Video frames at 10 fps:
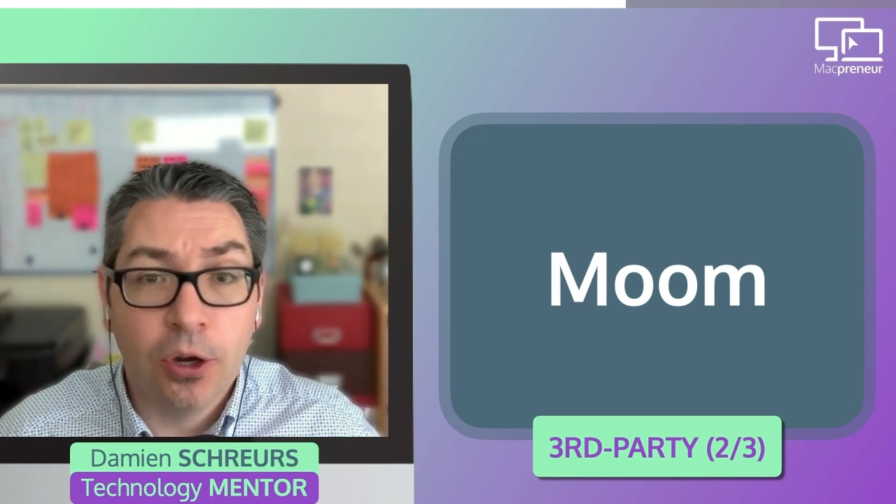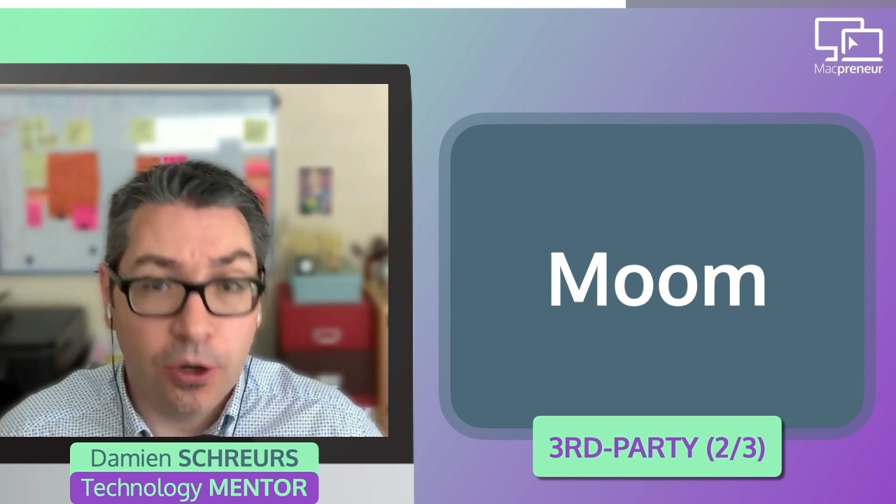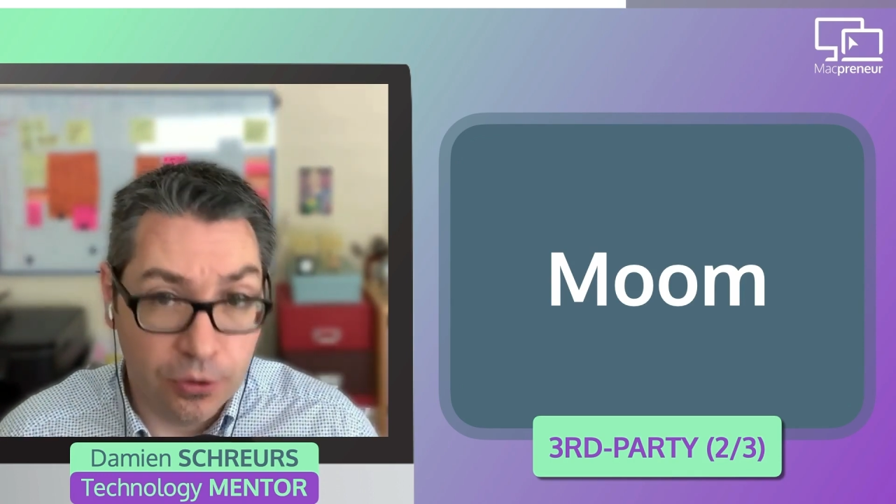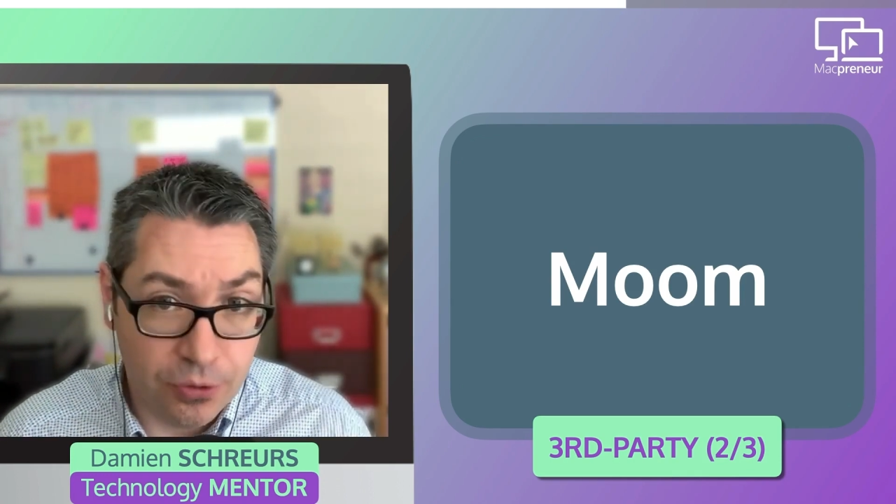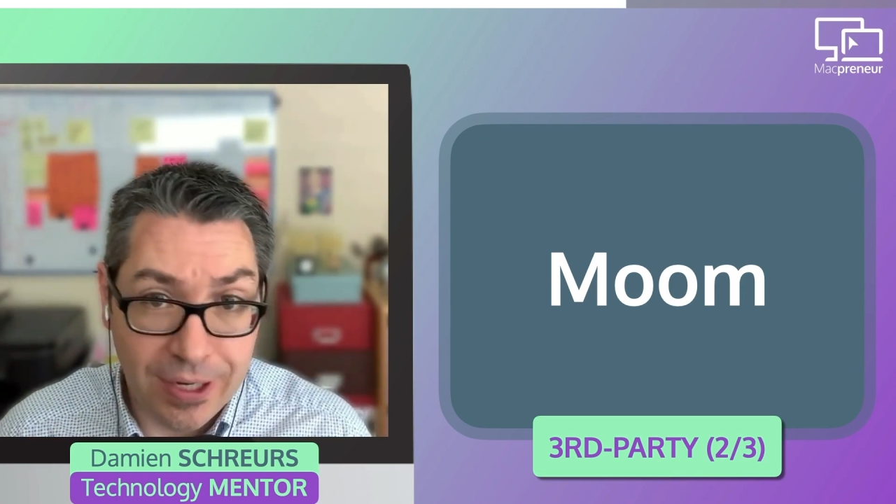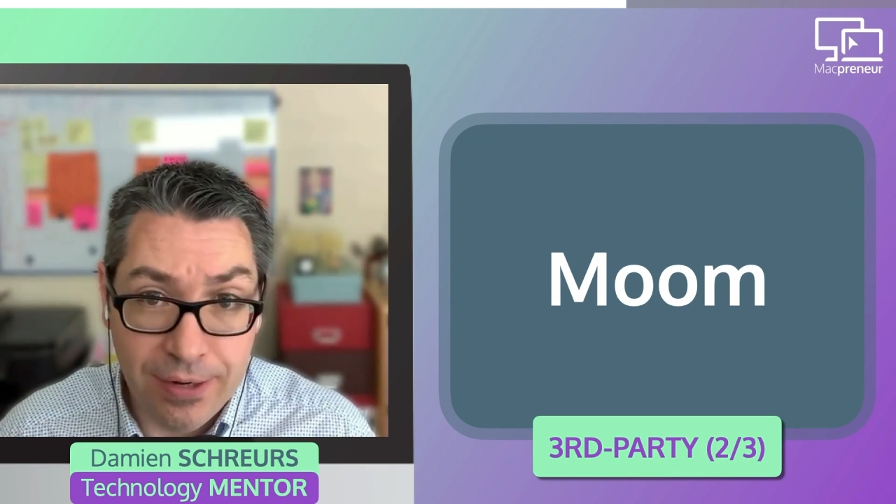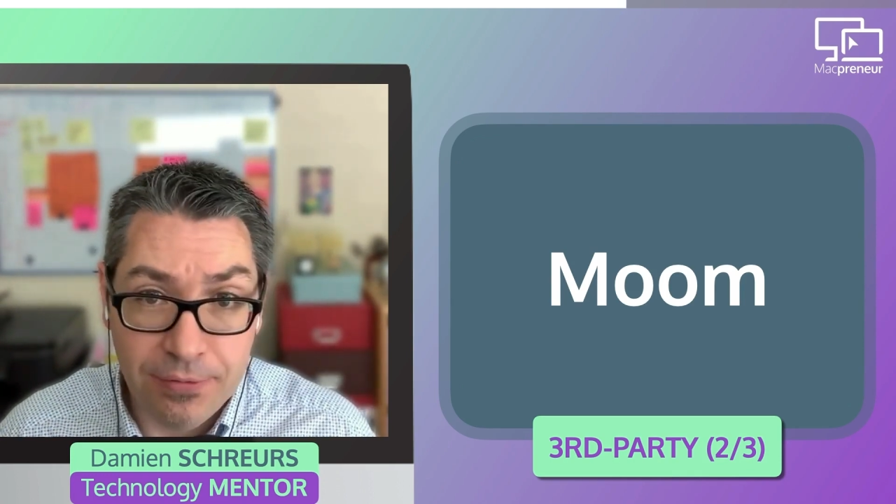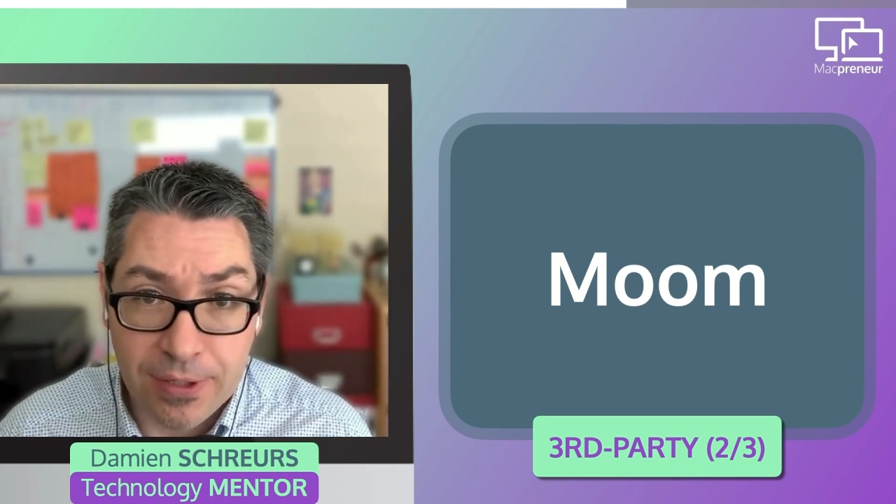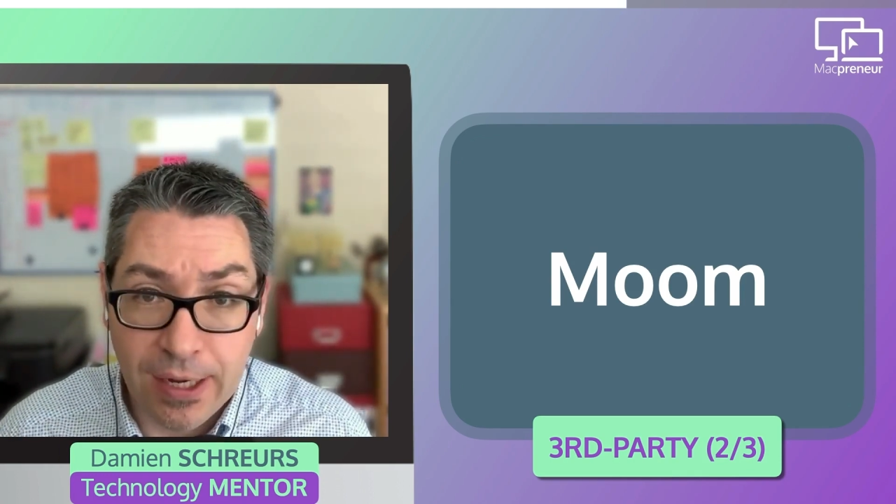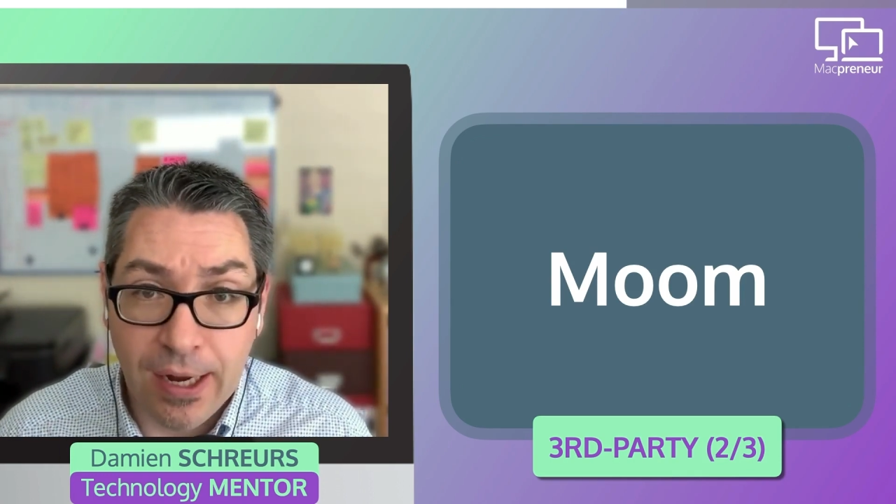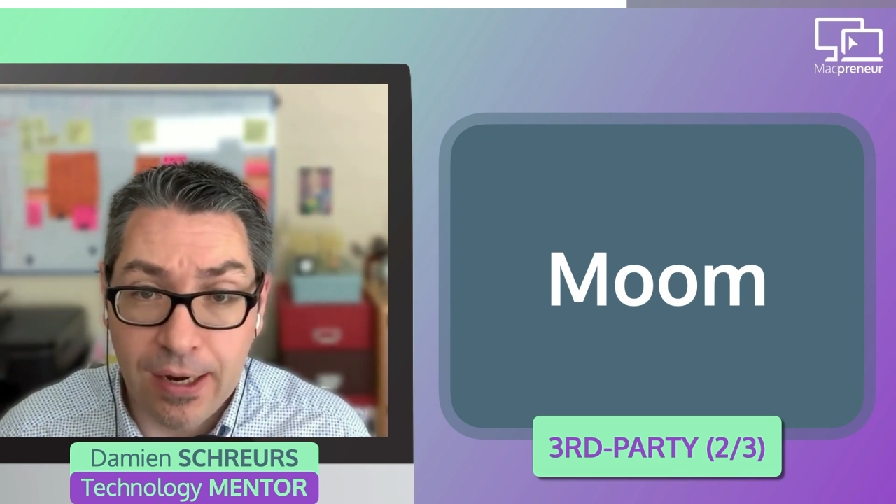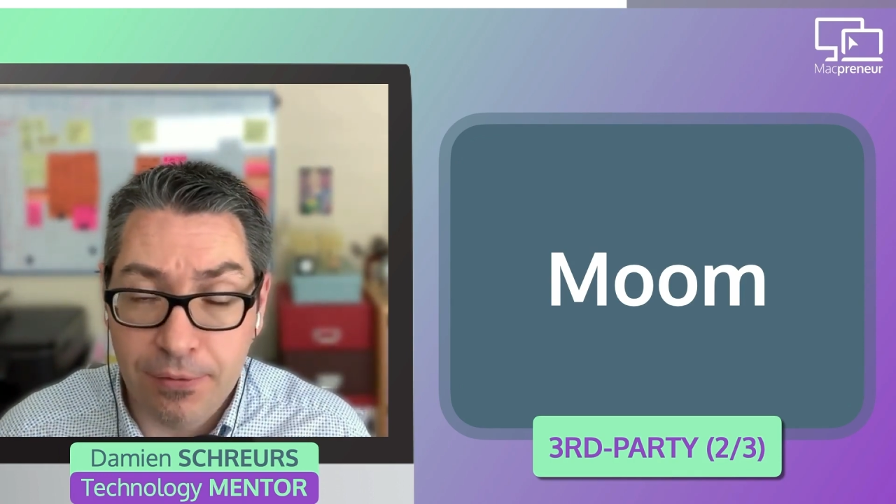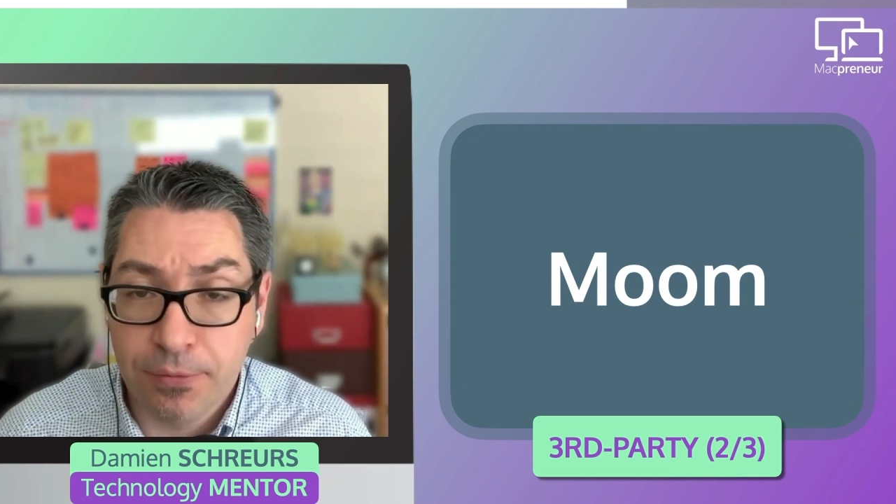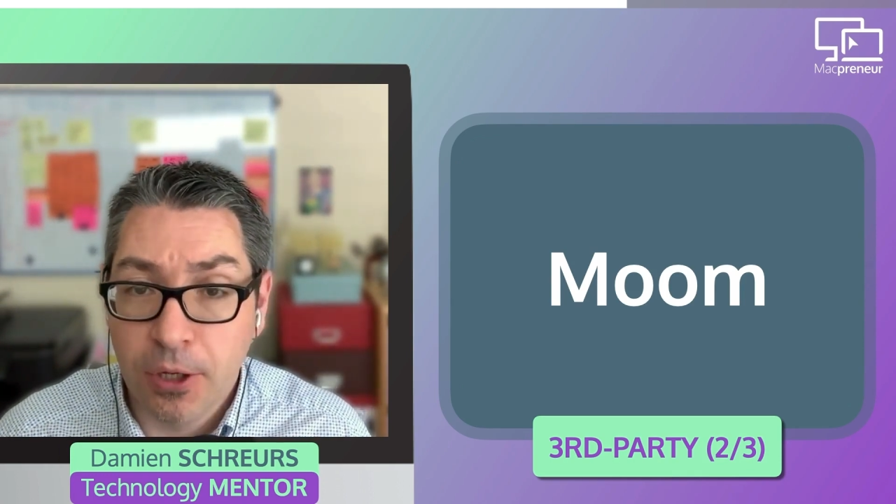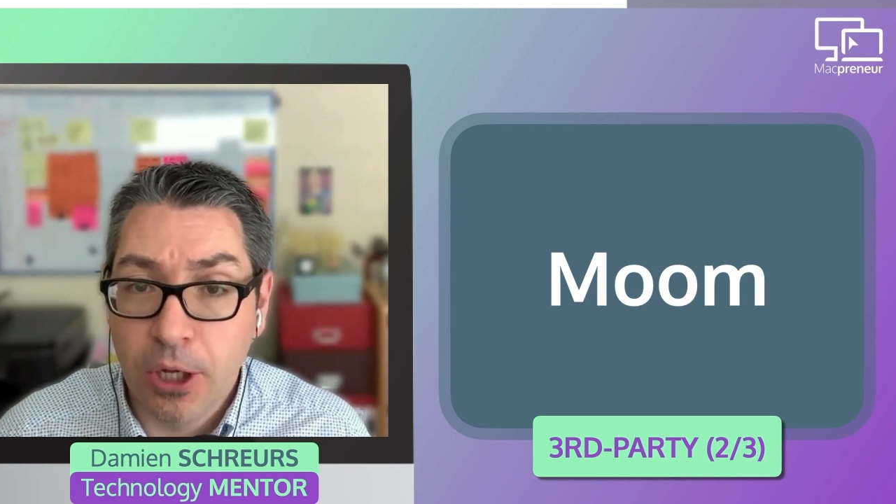on the left half.